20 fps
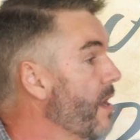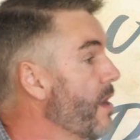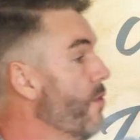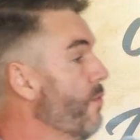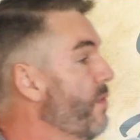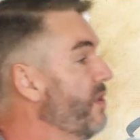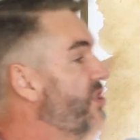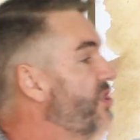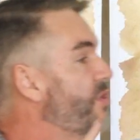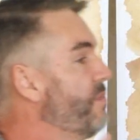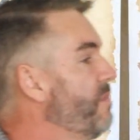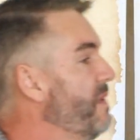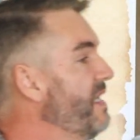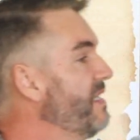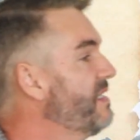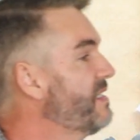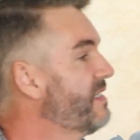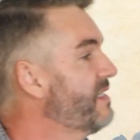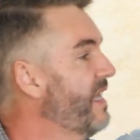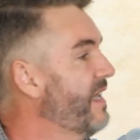Which
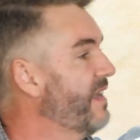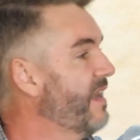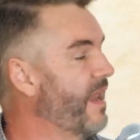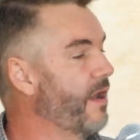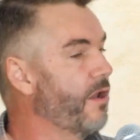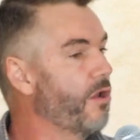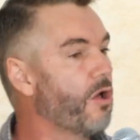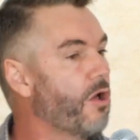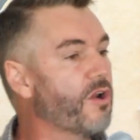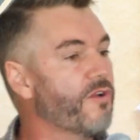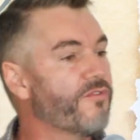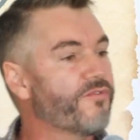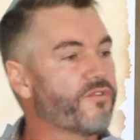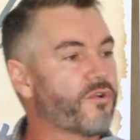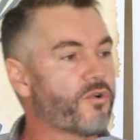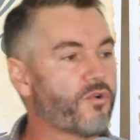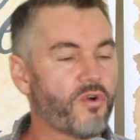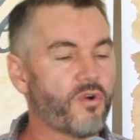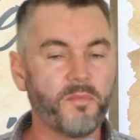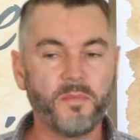means that a lot of
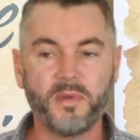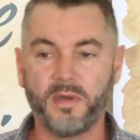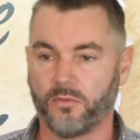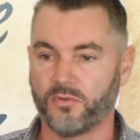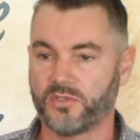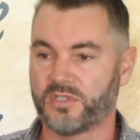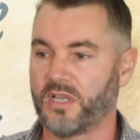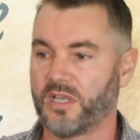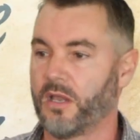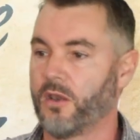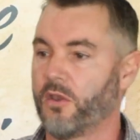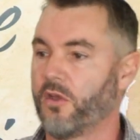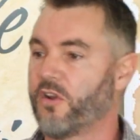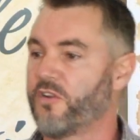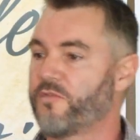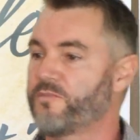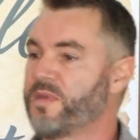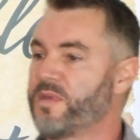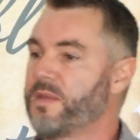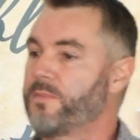criminals, a lot
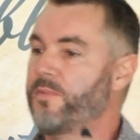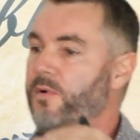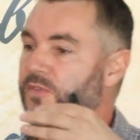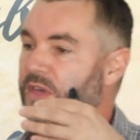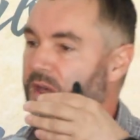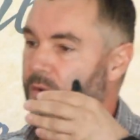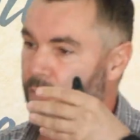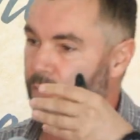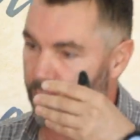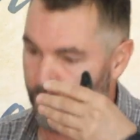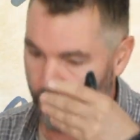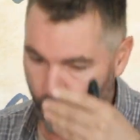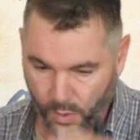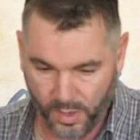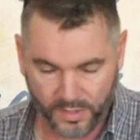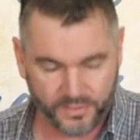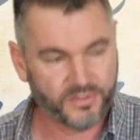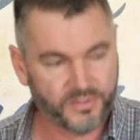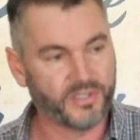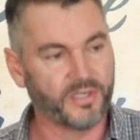of people that were
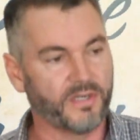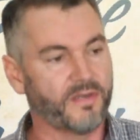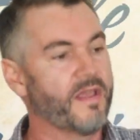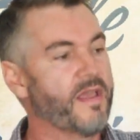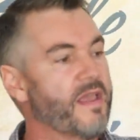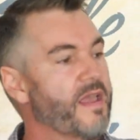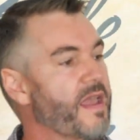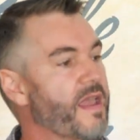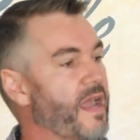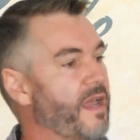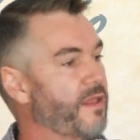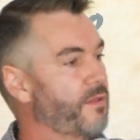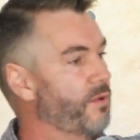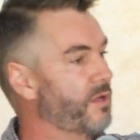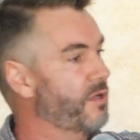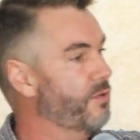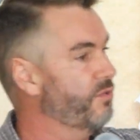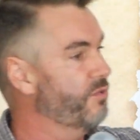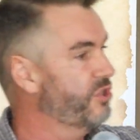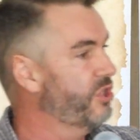wanted and
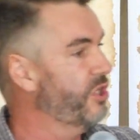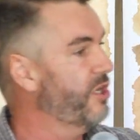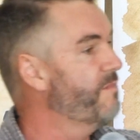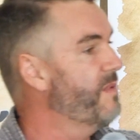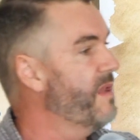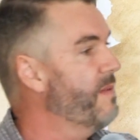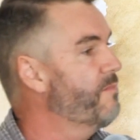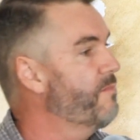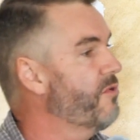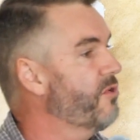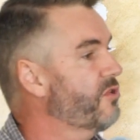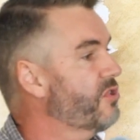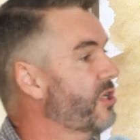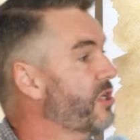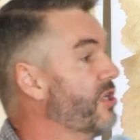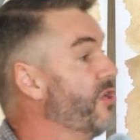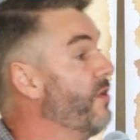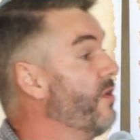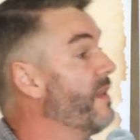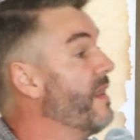what should have been
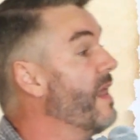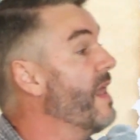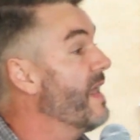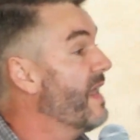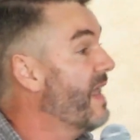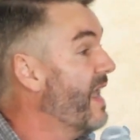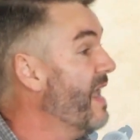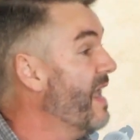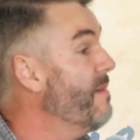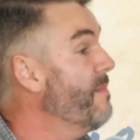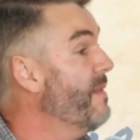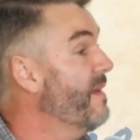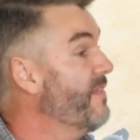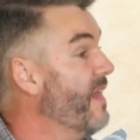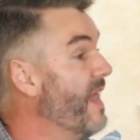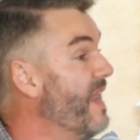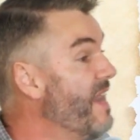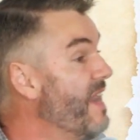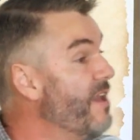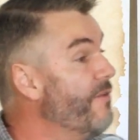prosecuted, came and
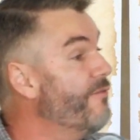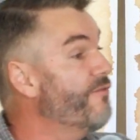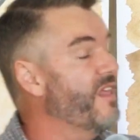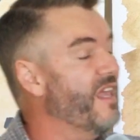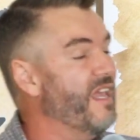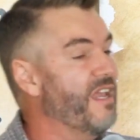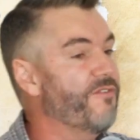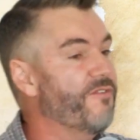they lived there.